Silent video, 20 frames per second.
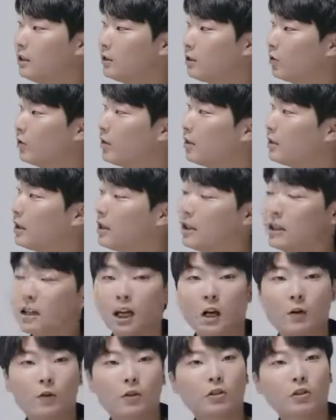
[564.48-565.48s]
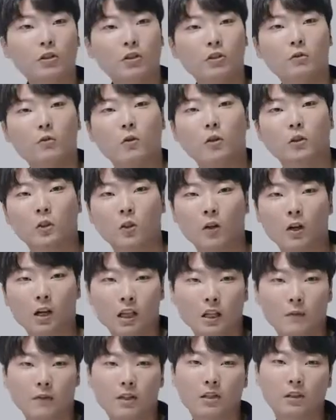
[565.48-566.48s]
introducing our new auto
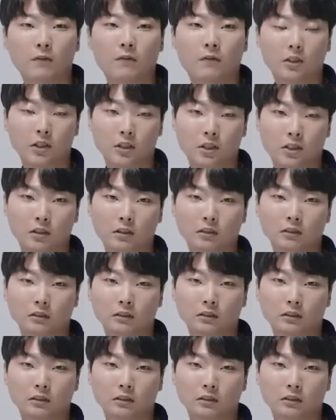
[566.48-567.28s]
elevation function.